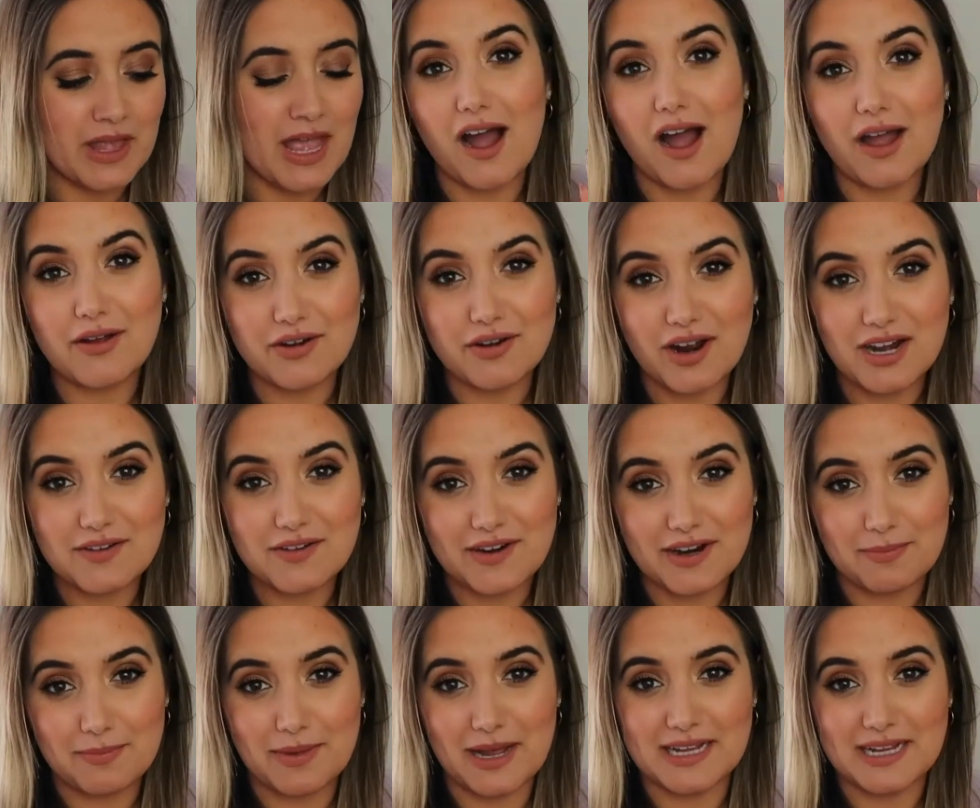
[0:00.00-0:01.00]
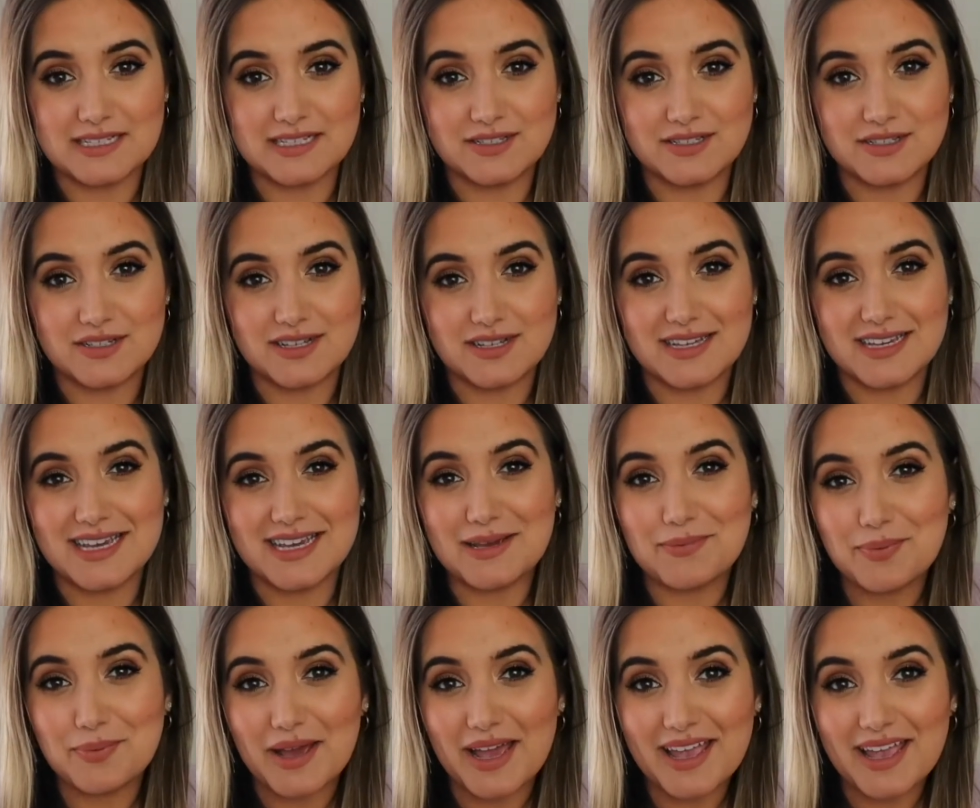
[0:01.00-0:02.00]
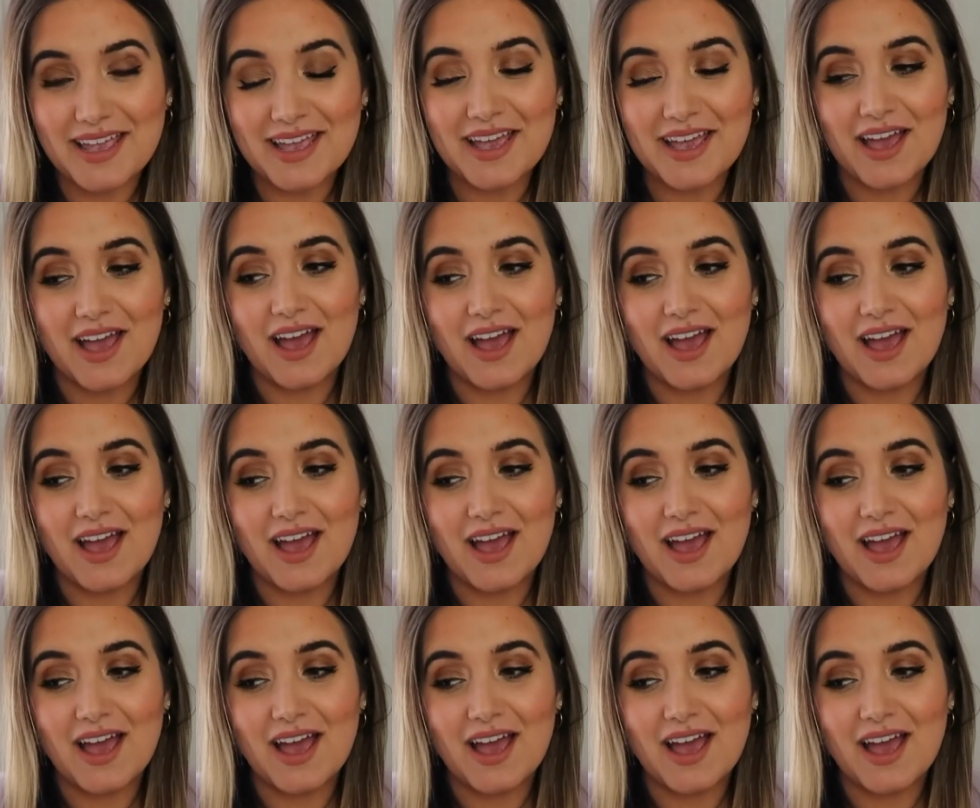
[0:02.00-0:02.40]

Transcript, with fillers: I would highly recommend keeping